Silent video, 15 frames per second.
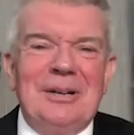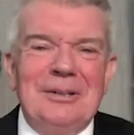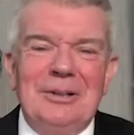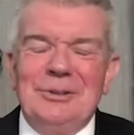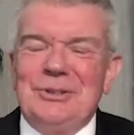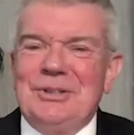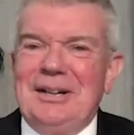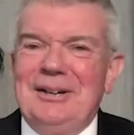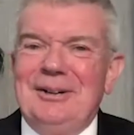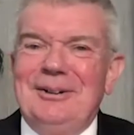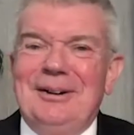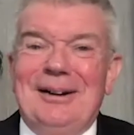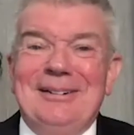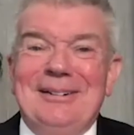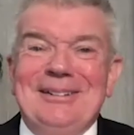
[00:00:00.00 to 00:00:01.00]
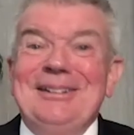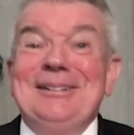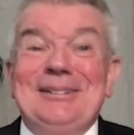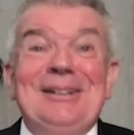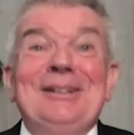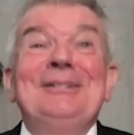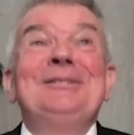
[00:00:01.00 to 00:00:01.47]
Aleshire.
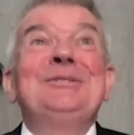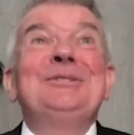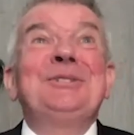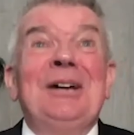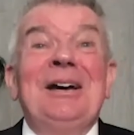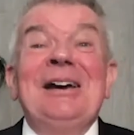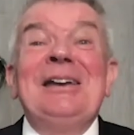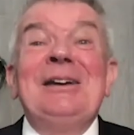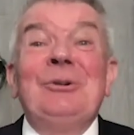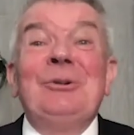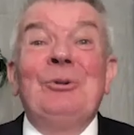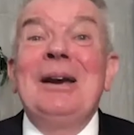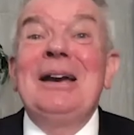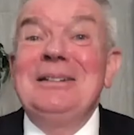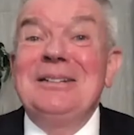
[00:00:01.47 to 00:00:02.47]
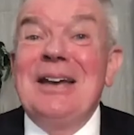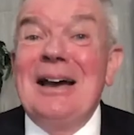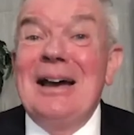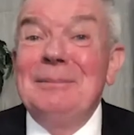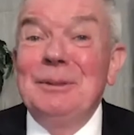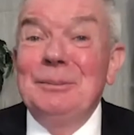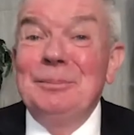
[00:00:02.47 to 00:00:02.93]
It, it is a great
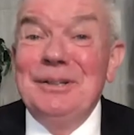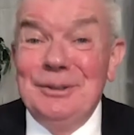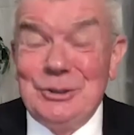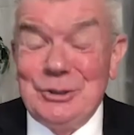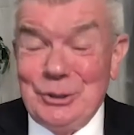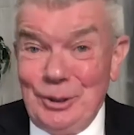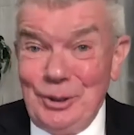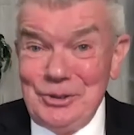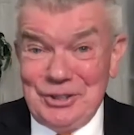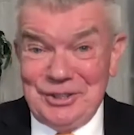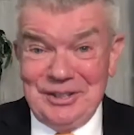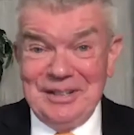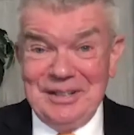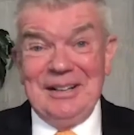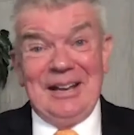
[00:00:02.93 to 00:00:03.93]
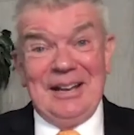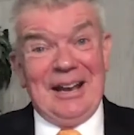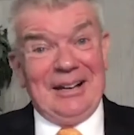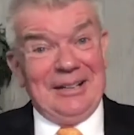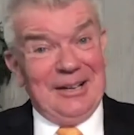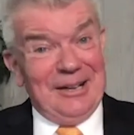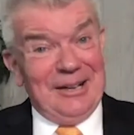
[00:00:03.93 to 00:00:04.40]
time to be the church.
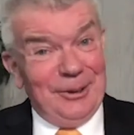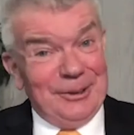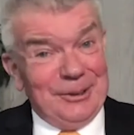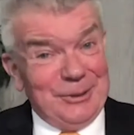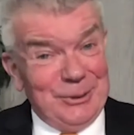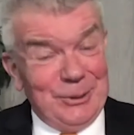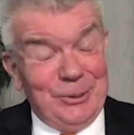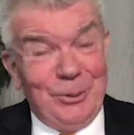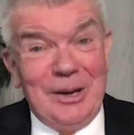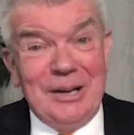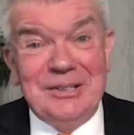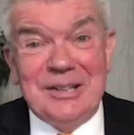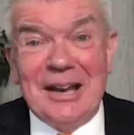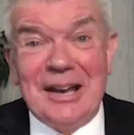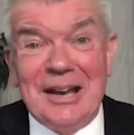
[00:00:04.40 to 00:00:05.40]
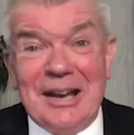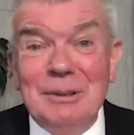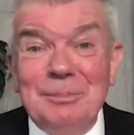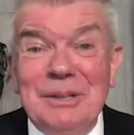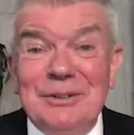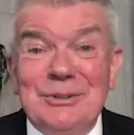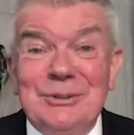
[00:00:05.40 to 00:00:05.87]
And here it is a great time to
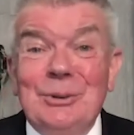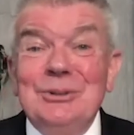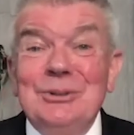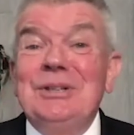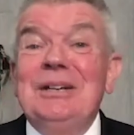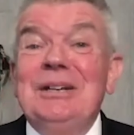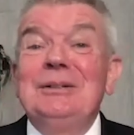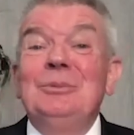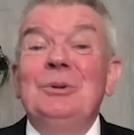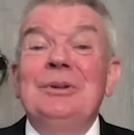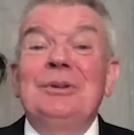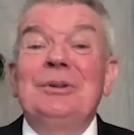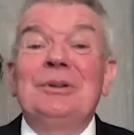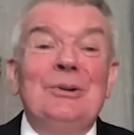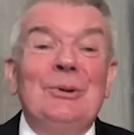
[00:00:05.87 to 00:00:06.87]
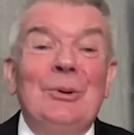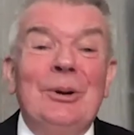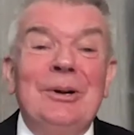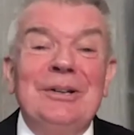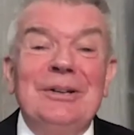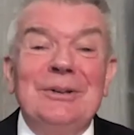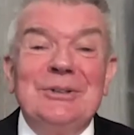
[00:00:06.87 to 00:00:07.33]
be associated with
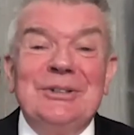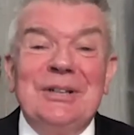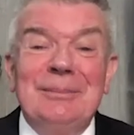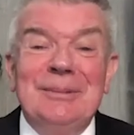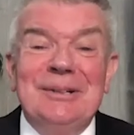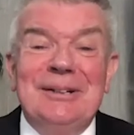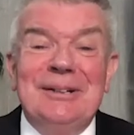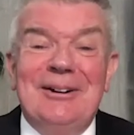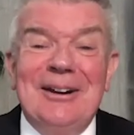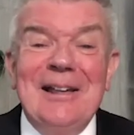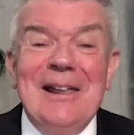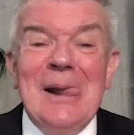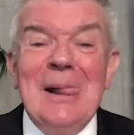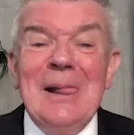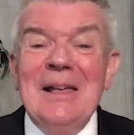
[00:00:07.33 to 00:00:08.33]
Concordia Seminary.